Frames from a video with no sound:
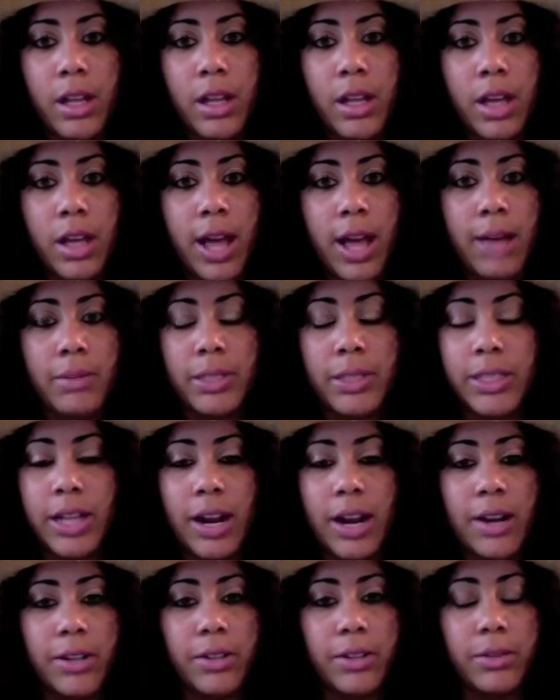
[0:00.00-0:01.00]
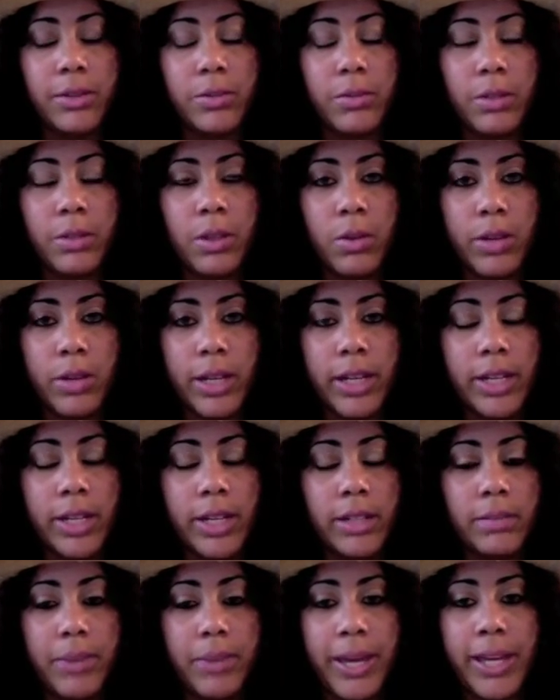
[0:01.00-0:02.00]
I'm just tired of going
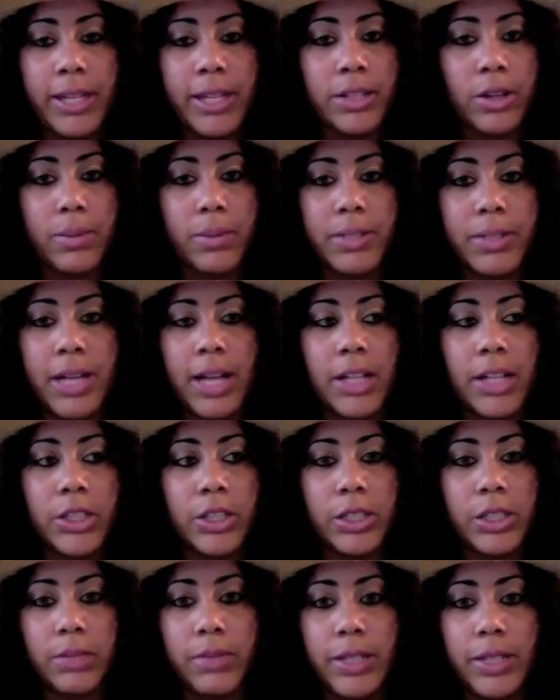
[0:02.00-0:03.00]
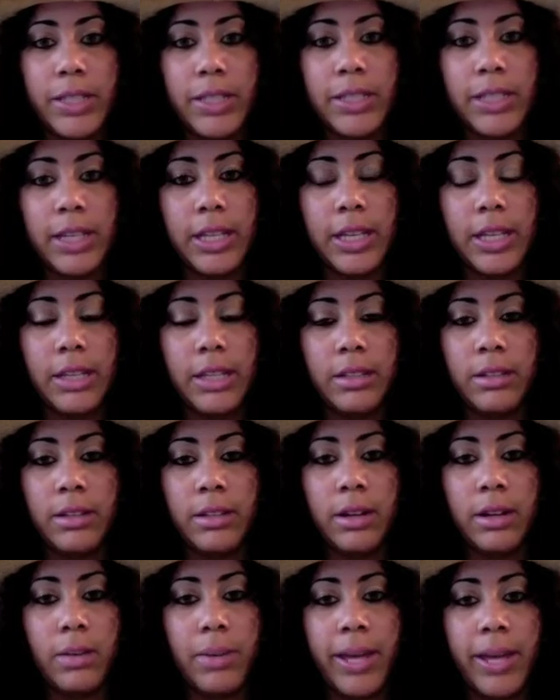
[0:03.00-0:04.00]
in, paying dermatologist visit, you
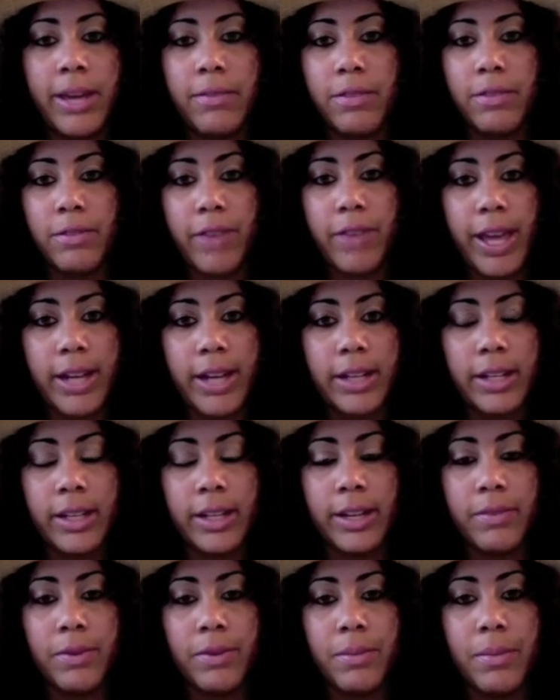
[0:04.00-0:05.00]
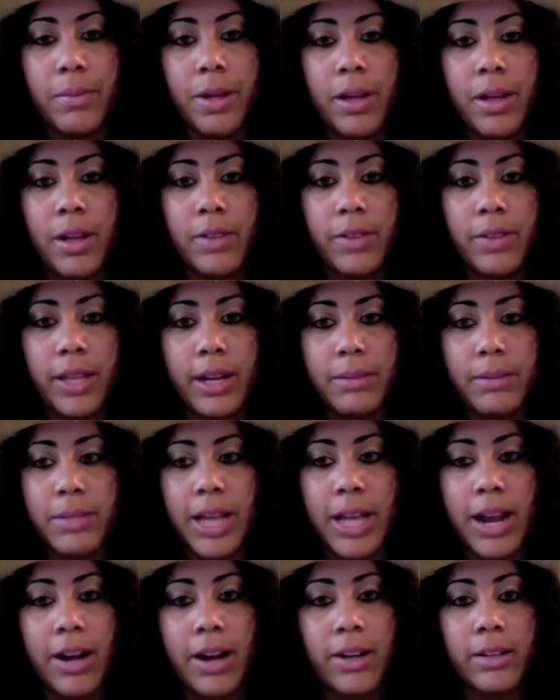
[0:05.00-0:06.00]
know, paying for Vanica every month, and I'm
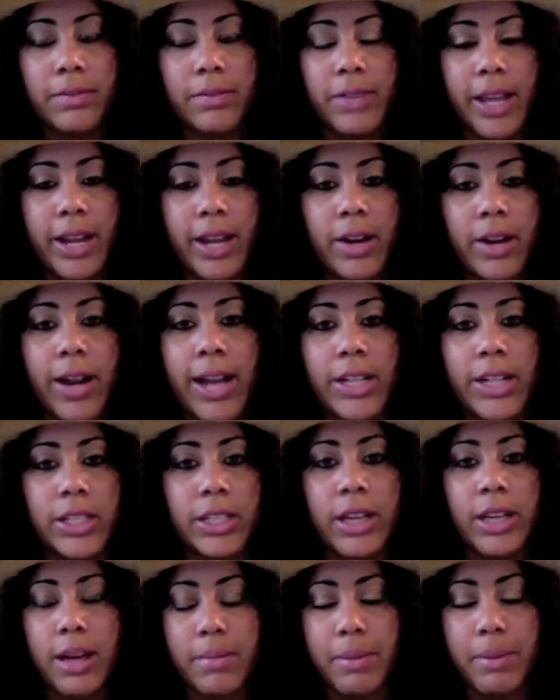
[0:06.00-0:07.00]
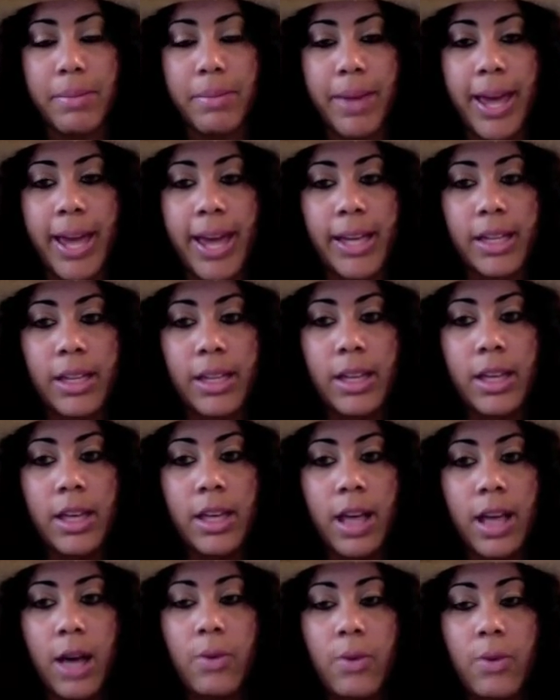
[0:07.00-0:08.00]
tired of the hair actually coming back.
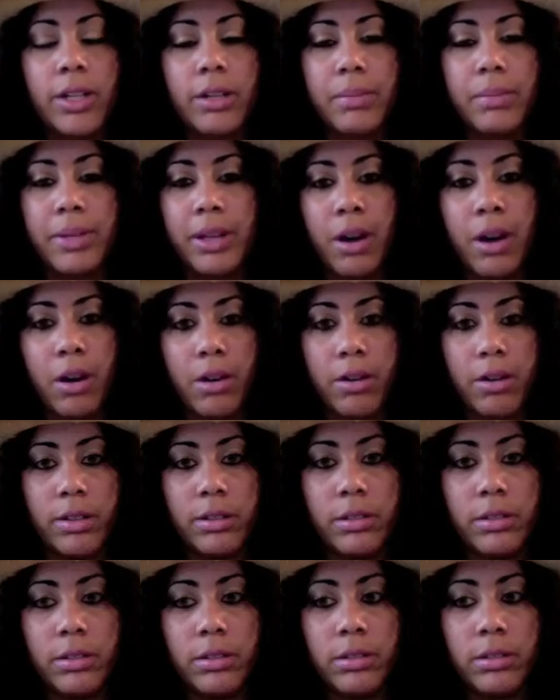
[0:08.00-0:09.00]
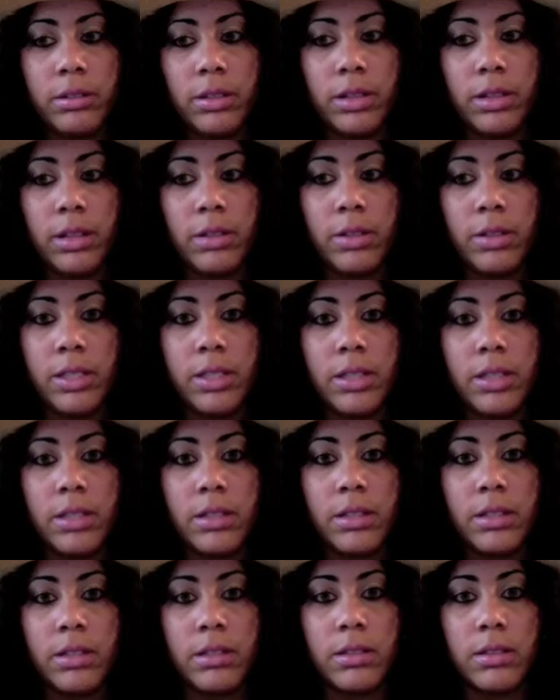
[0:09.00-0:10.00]
I want it to be gone. You know, this
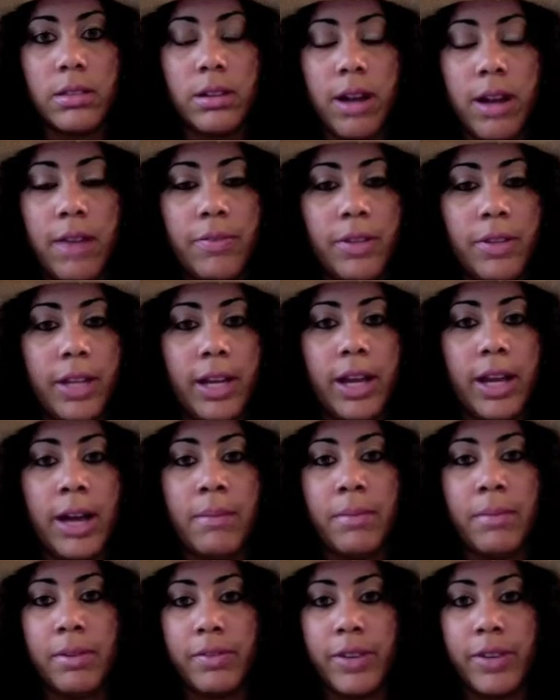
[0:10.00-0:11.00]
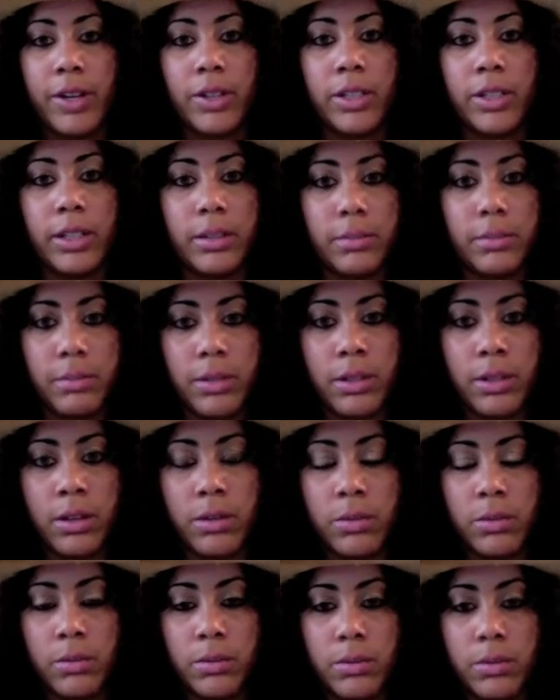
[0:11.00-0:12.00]
is, you know, I feel like I'm a fairly, you
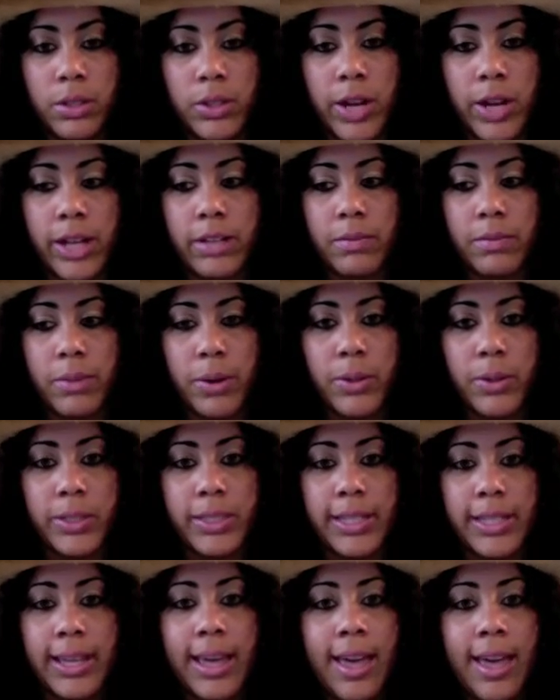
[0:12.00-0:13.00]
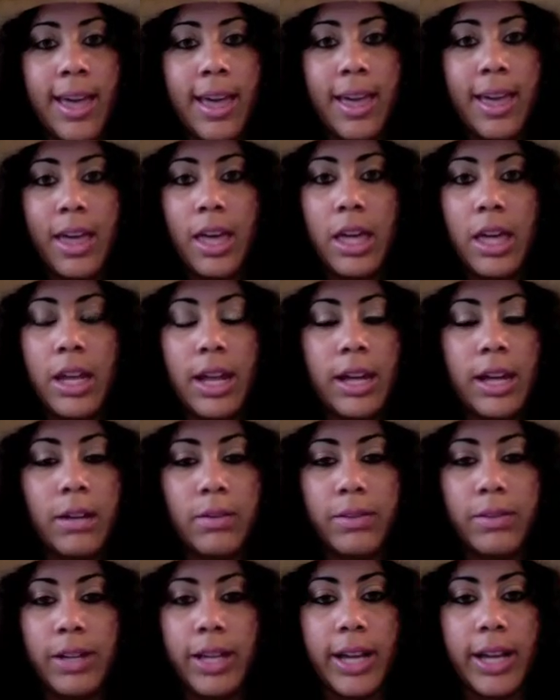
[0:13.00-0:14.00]
know, attractive person, and I
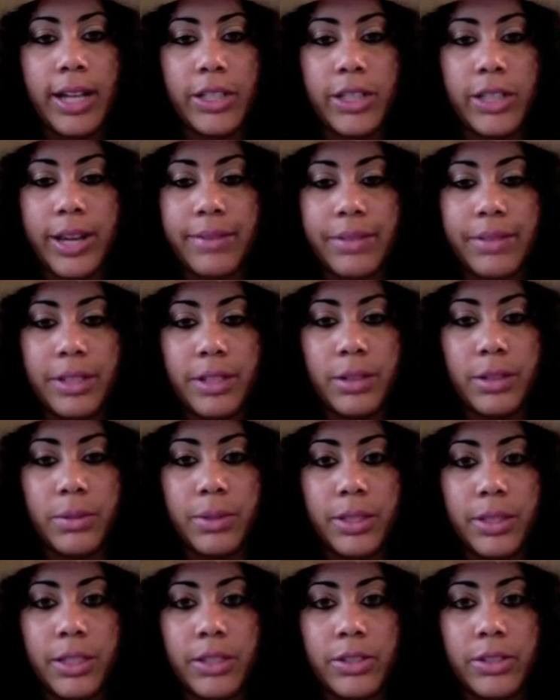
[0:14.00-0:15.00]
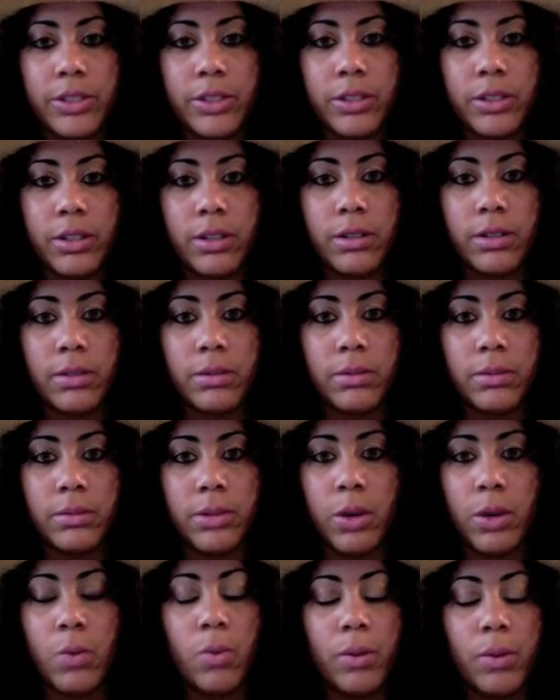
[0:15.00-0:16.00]
don't feel like I should have to deal with this. You know,
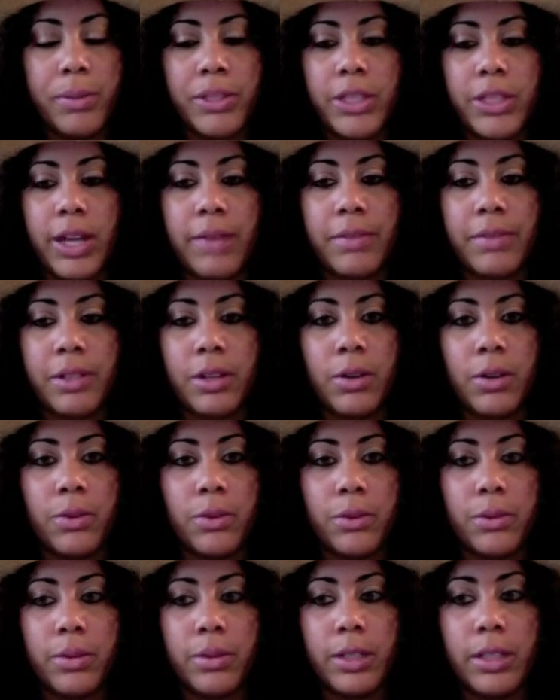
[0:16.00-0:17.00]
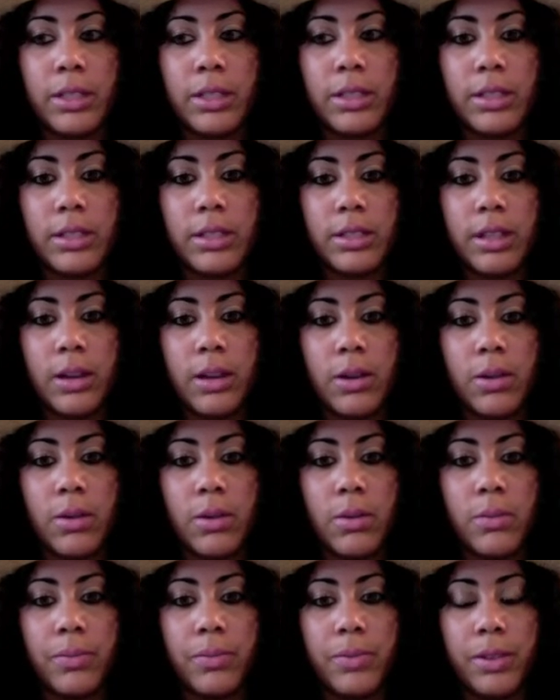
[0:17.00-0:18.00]
no woman should have to go through this.
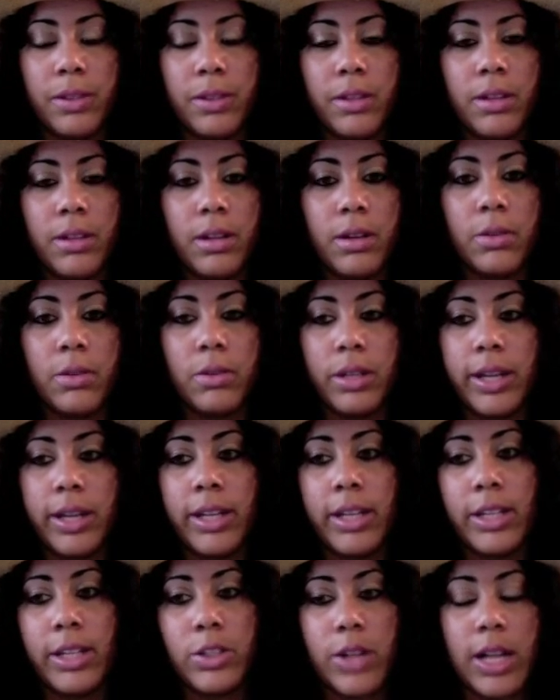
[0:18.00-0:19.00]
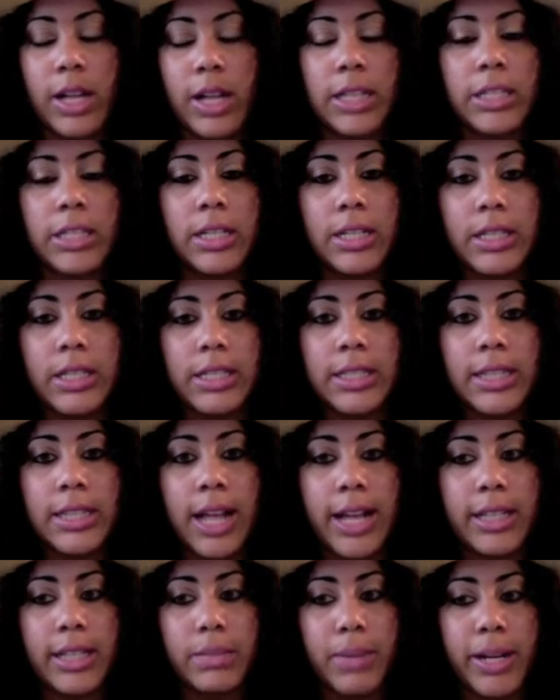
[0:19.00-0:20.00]
So, you know, the electrolysis is
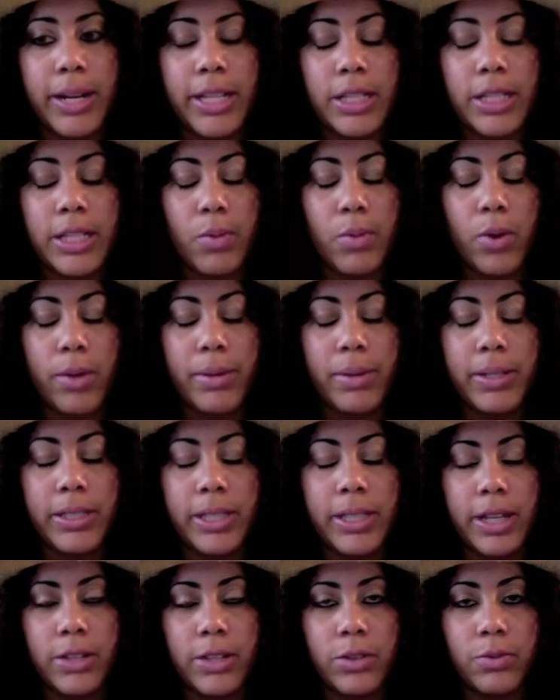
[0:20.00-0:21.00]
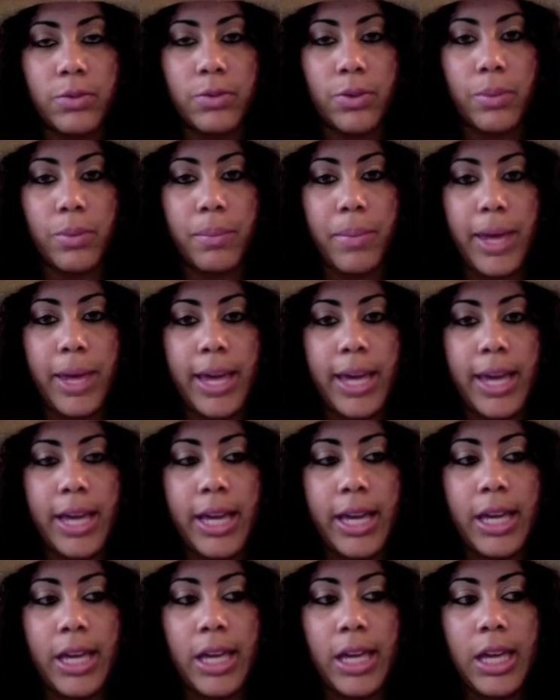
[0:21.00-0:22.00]
nice. My next appointment is scheduled for
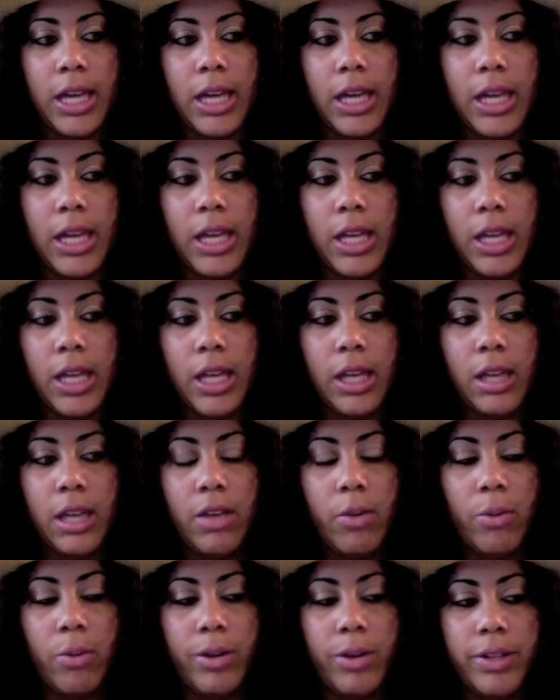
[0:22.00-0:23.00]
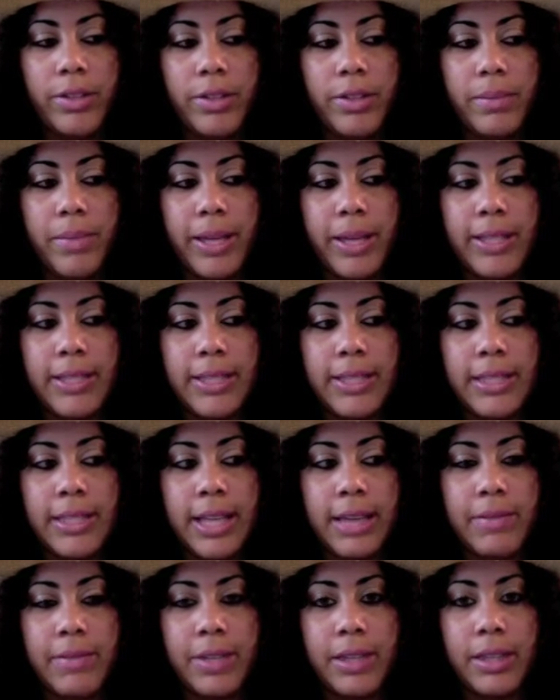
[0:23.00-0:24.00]
May
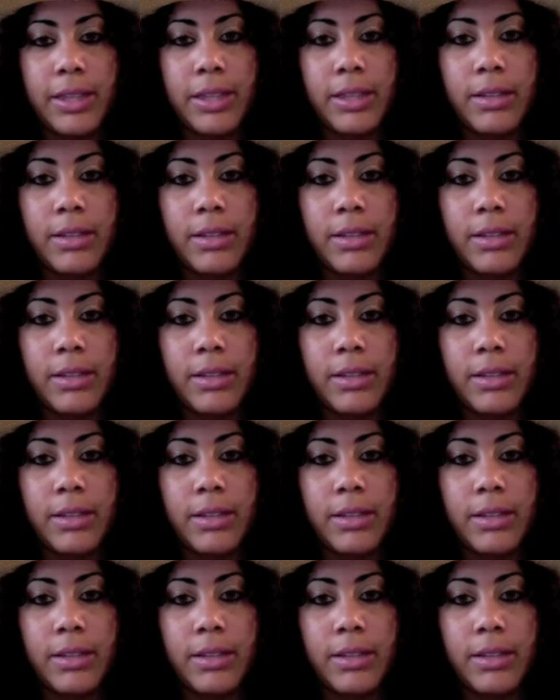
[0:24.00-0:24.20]
7th.